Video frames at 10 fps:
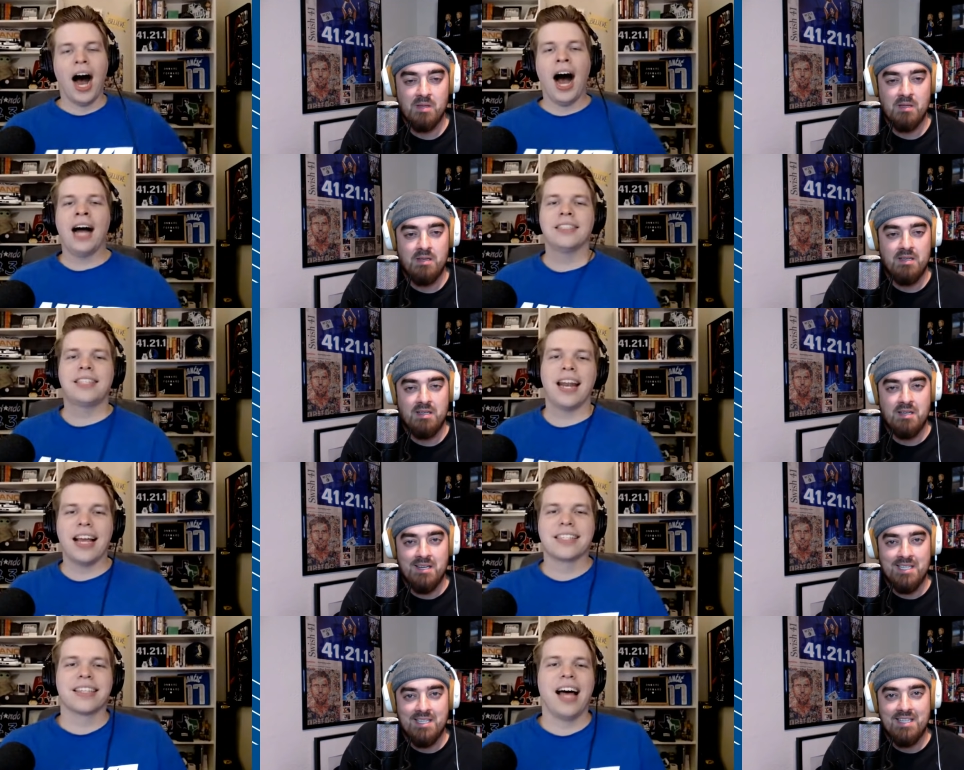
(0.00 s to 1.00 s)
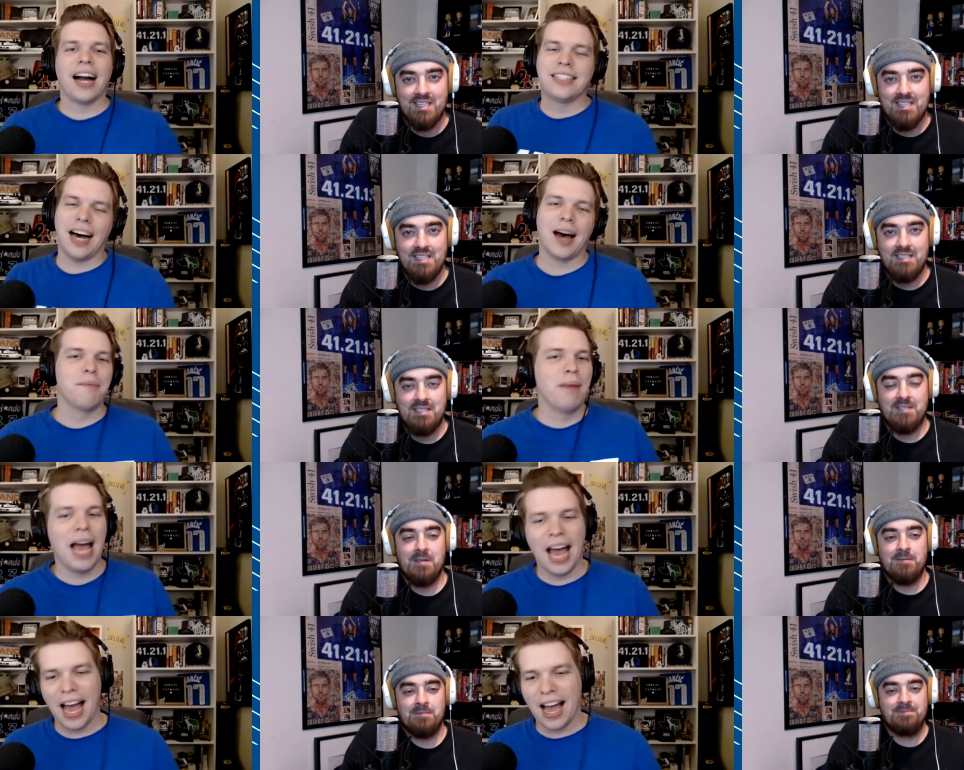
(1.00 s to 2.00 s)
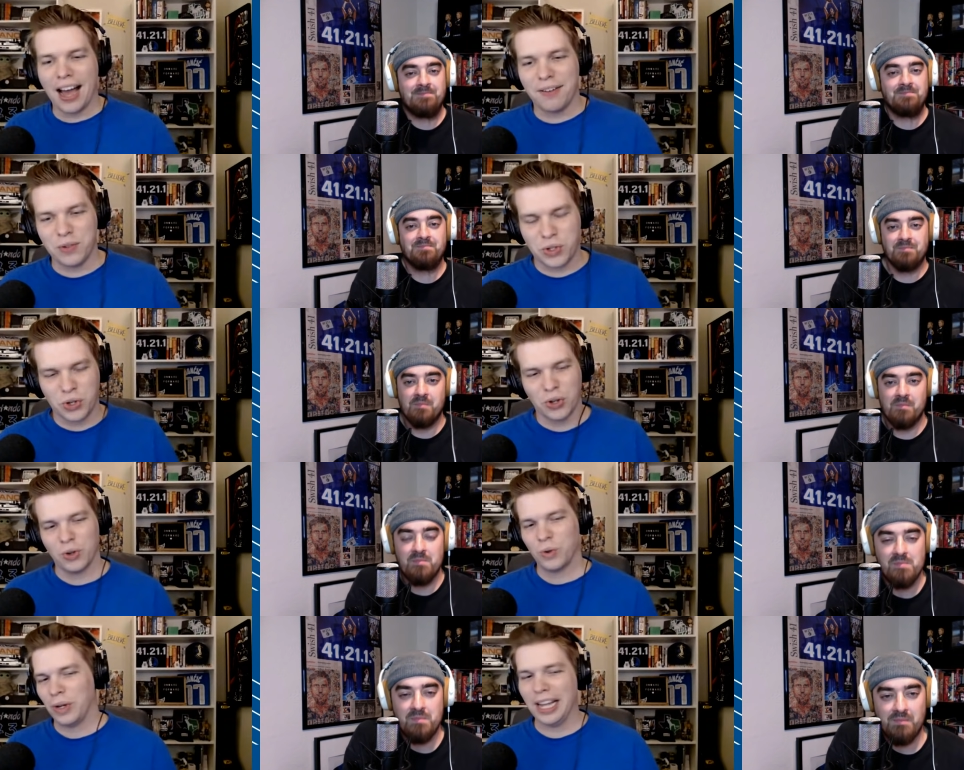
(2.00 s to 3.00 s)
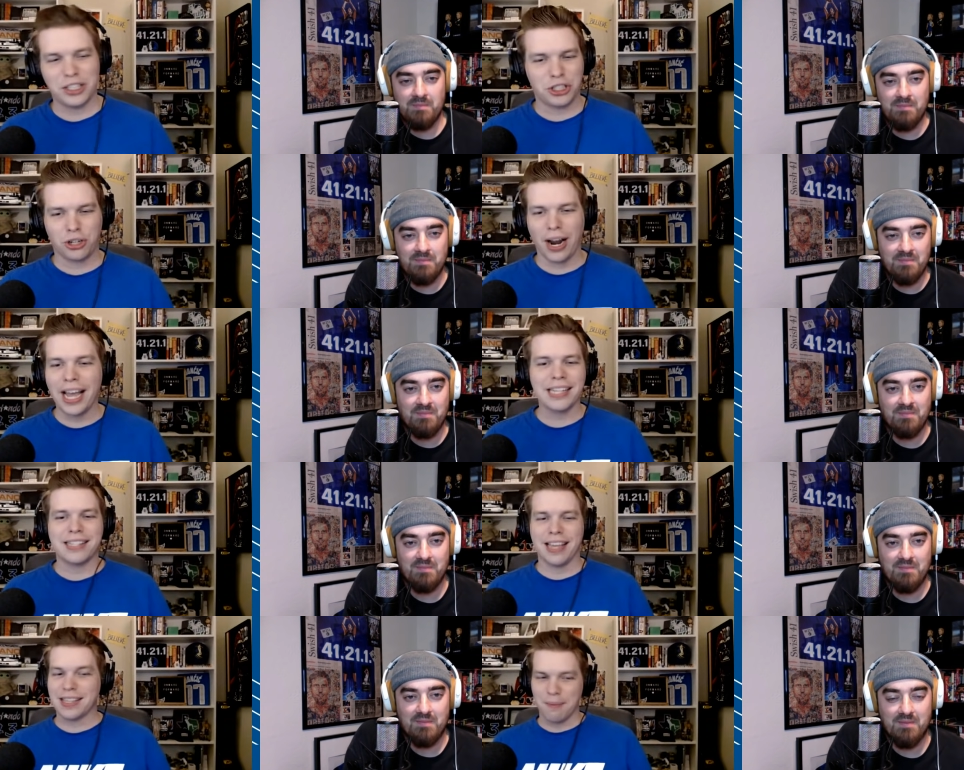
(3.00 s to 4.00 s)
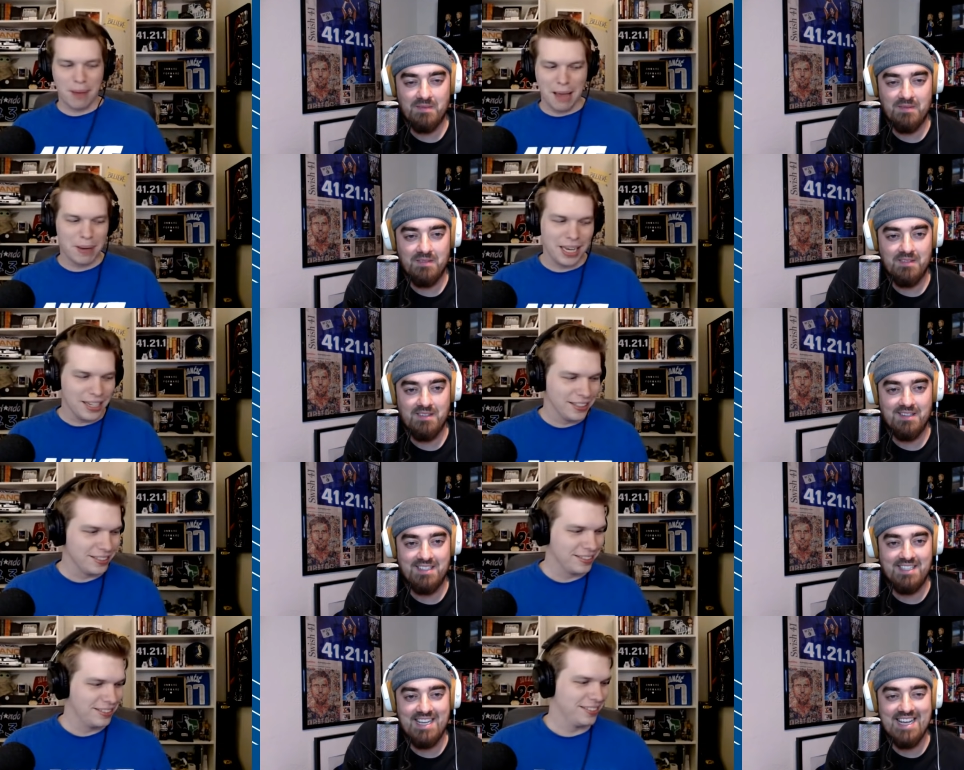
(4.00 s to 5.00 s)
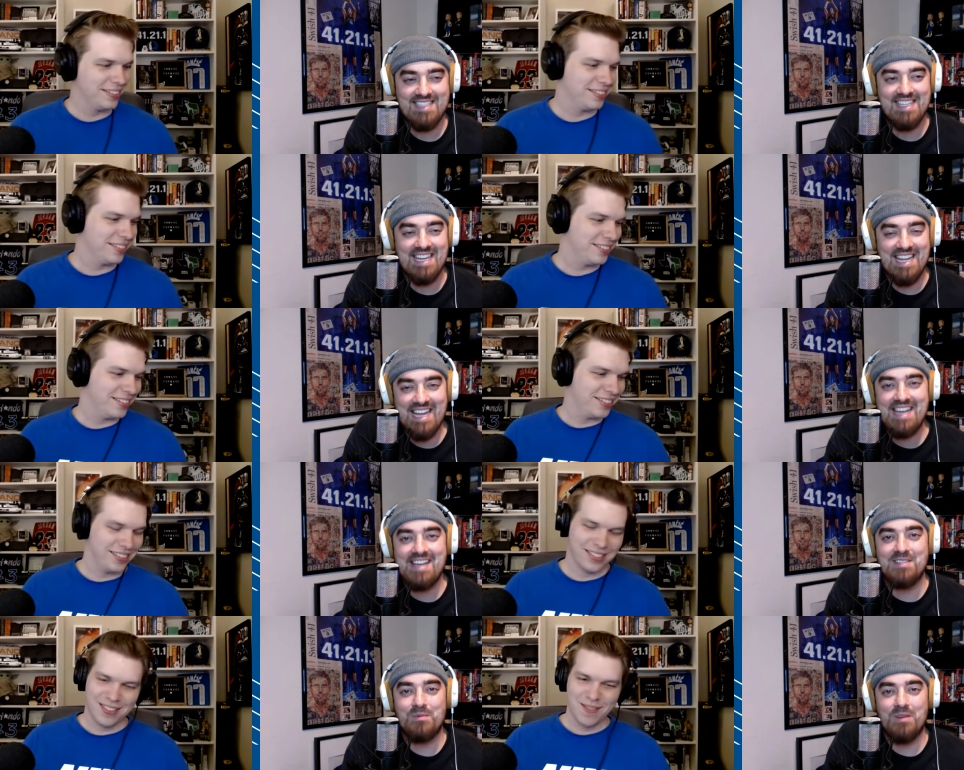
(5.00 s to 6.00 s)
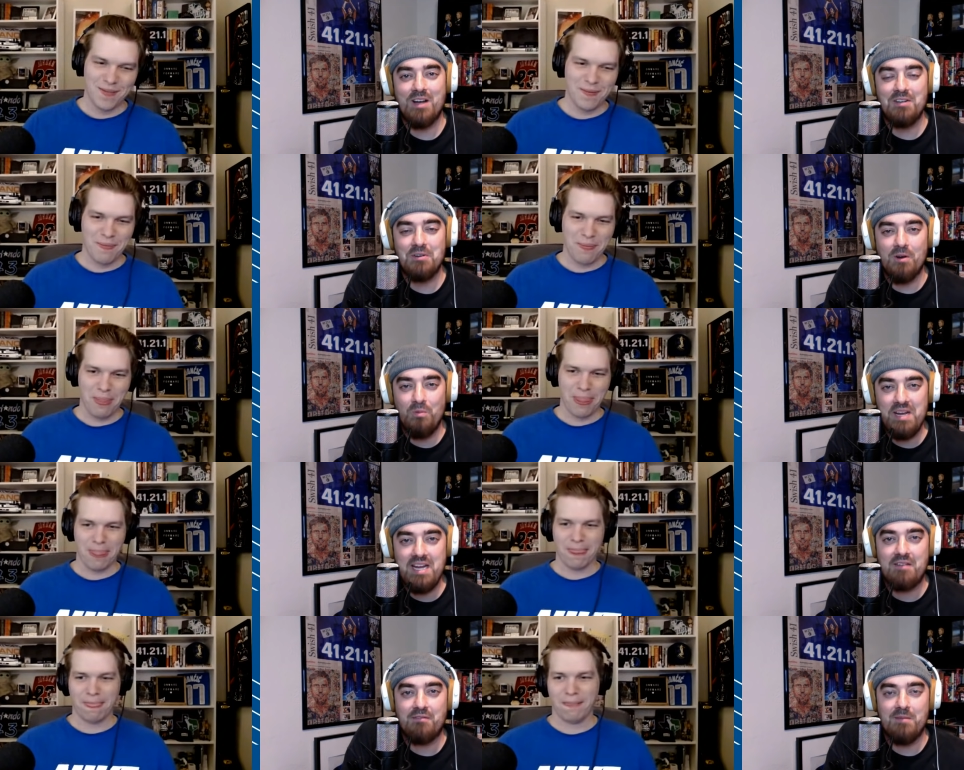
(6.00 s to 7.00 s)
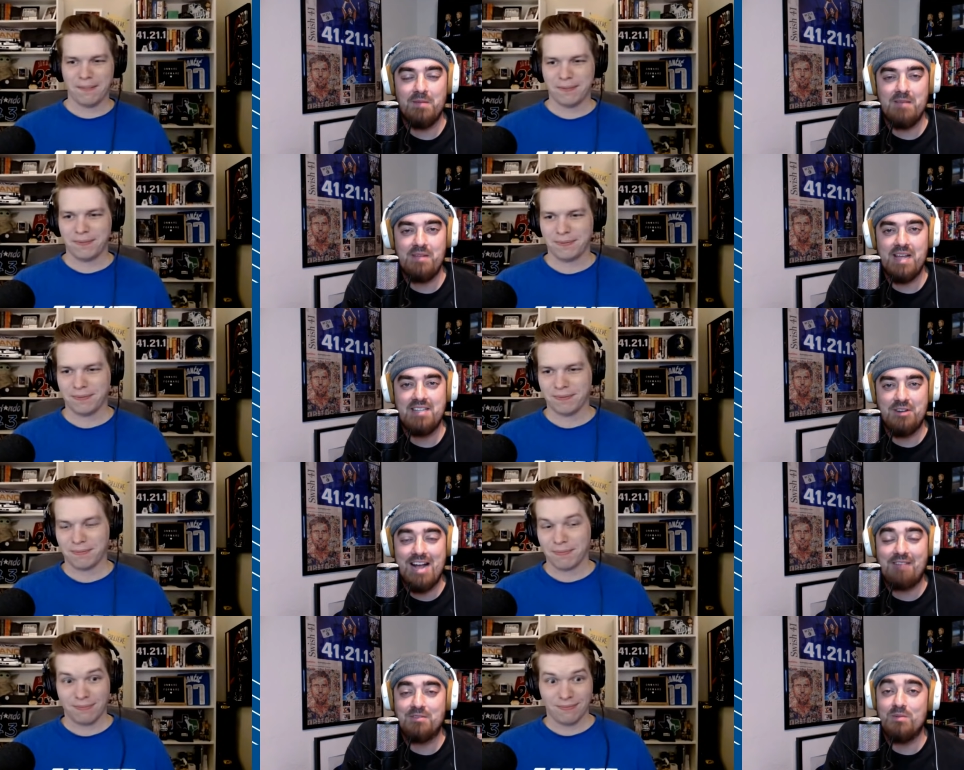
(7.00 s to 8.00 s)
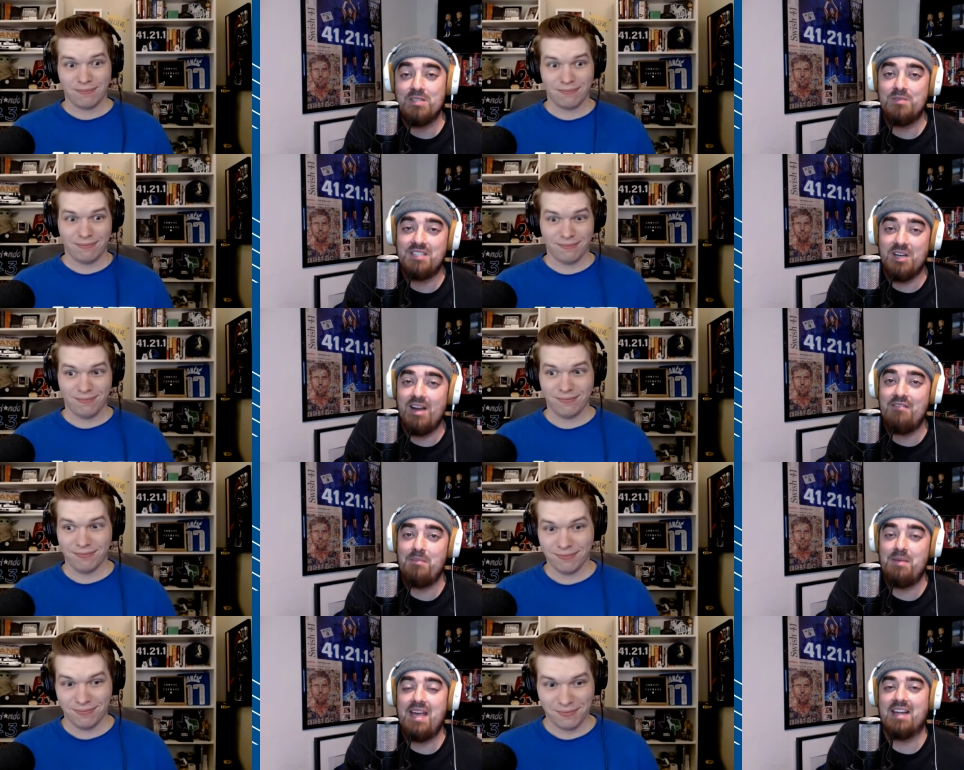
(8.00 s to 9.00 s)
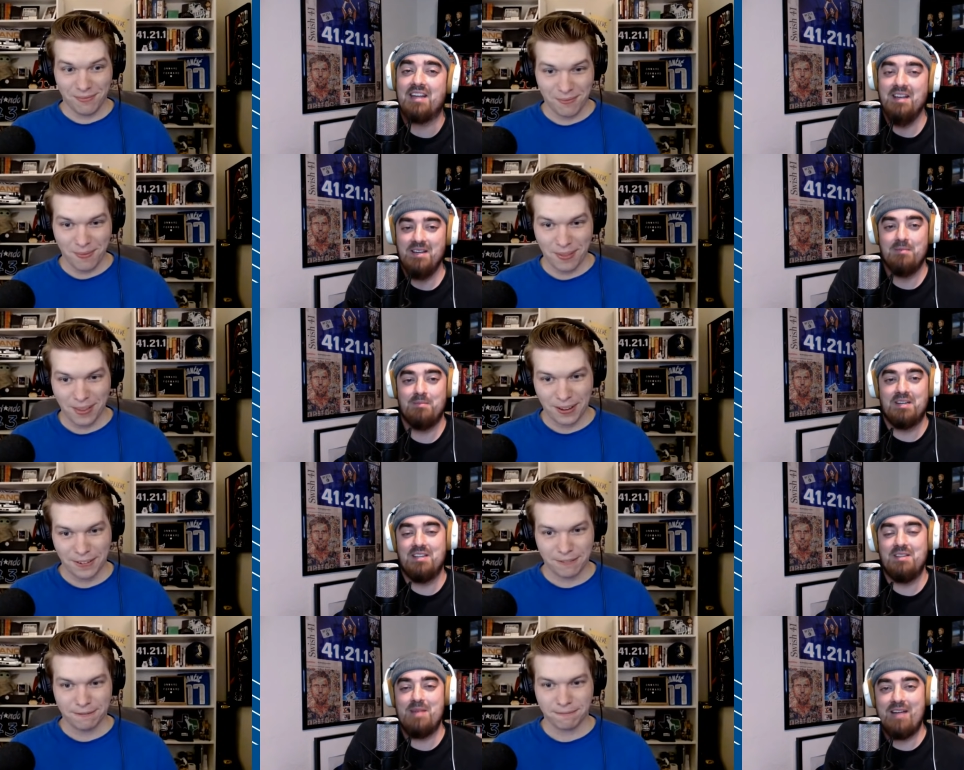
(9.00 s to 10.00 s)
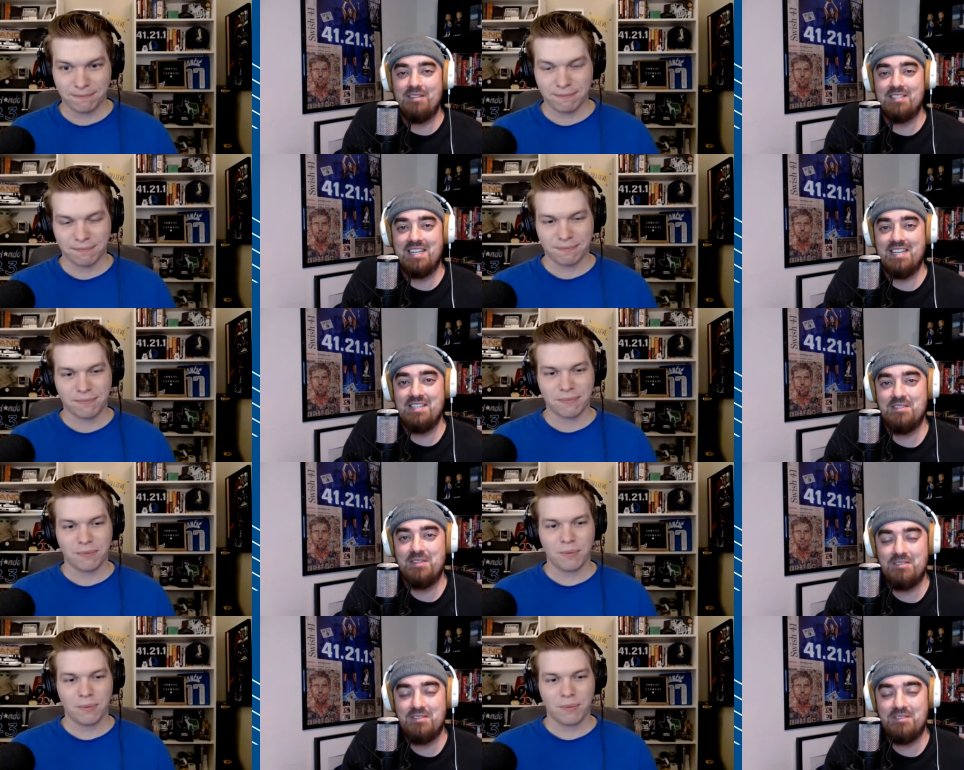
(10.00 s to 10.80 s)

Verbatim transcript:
Speaker 1: On today's Locked On Mavs, it's trade season, baby.
Speaker 2: Yes, it is. We're under a week from the NBA draft in which we don't have a pick, but could the Mavericks get into the